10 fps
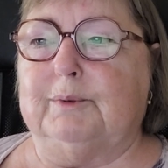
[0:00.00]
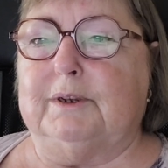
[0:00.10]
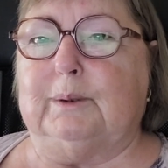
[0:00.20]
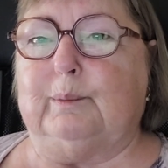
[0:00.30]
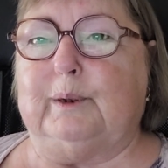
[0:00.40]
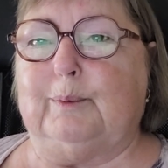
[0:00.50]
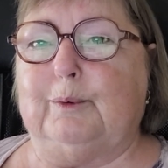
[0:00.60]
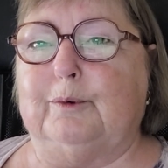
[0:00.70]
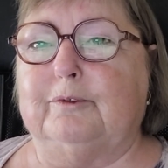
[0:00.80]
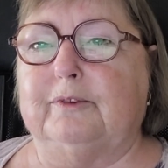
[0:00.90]
me that people
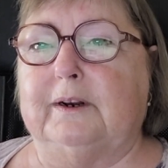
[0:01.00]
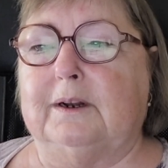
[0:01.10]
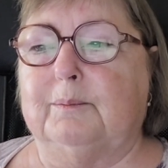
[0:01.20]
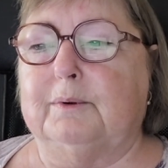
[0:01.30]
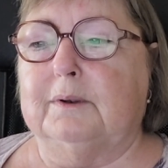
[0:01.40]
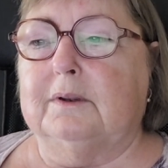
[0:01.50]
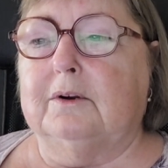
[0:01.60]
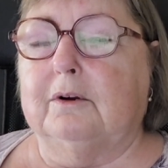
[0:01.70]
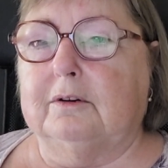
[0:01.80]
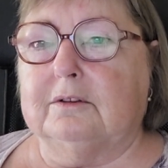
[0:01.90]
will fill up
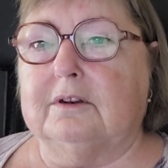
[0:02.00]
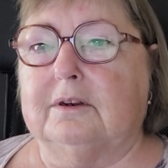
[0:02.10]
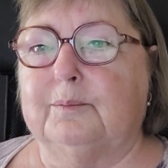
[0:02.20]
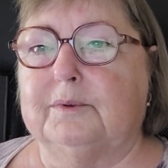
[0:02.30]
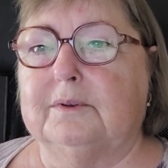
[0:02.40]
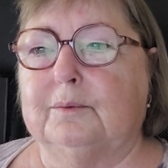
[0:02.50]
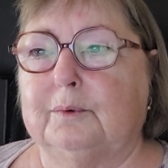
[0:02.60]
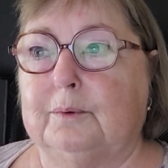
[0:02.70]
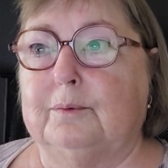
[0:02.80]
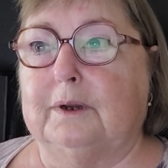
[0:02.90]
hot tubs
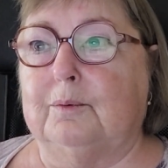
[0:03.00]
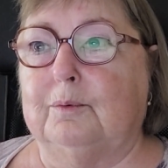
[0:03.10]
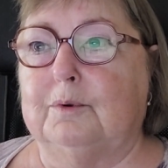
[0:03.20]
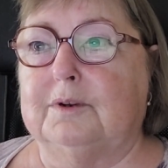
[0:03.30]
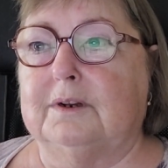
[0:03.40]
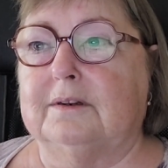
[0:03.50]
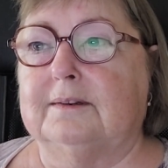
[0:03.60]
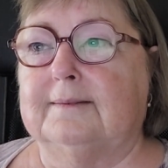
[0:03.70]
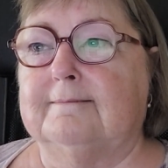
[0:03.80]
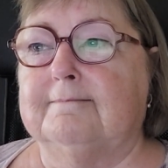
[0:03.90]
with all that water.
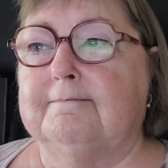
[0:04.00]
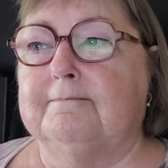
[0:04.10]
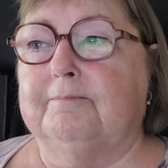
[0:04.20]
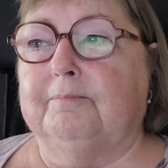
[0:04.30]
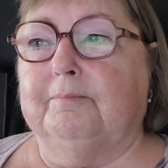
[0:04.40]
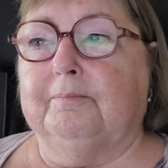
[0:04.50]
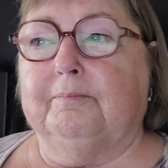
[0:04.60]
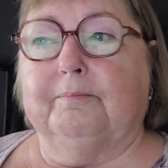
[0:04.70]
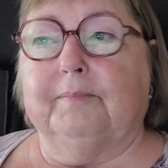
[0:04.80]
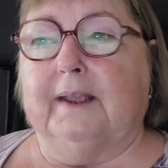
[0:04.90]

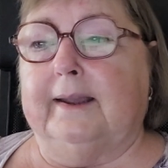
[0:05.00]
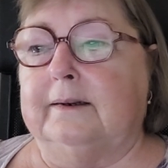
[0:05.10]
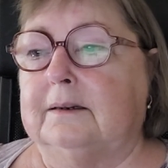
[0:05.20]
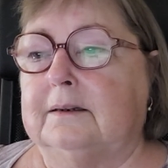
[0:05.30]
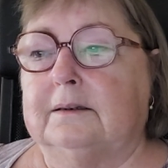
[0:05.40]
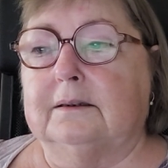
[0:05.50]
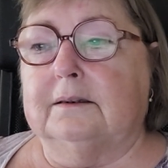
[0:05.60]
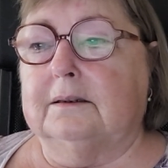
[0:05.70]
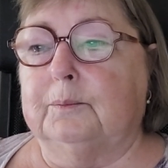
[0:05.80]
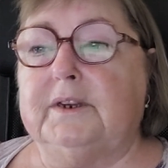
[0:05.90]
And
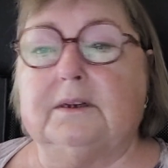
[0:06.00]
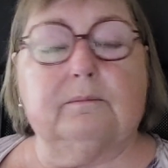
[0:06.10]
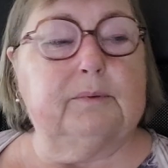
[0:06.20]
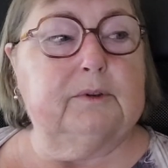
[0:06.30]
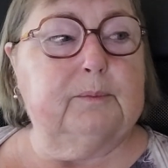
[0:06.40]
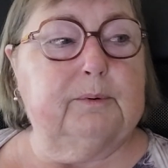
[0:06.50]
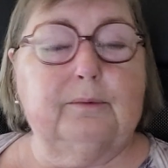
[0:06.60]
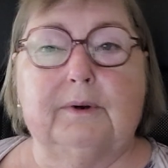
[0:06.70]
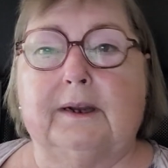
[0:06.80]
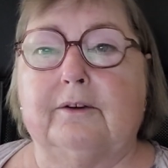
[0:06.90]
we didn't have the
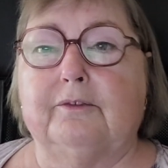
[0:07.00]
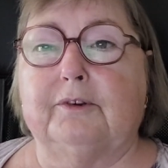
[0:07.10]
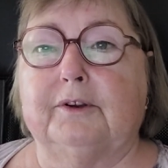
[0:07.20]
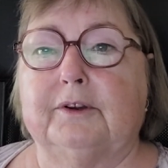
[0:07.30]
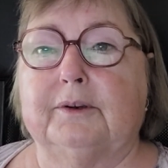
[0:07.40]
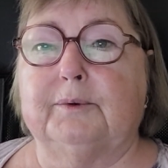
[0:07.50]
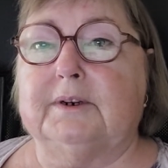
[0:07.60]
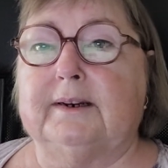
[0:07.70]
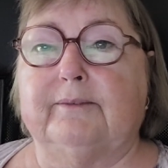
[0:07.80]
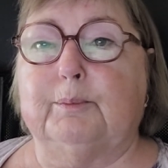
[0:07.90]
pool out
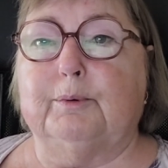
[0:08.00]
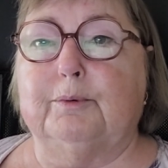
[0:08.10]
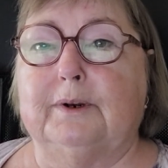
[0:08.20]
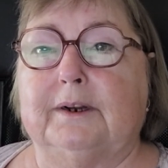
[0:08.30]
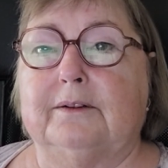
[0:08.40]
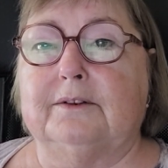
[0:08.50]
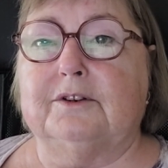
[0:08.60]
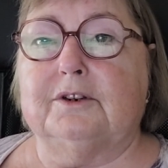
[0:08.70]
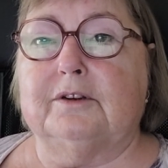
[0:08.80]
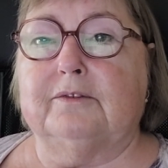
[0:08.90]

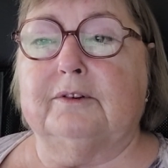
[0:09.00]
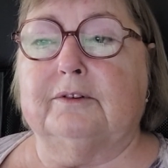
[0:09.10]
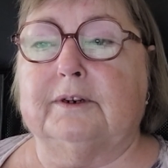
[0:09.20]
this year for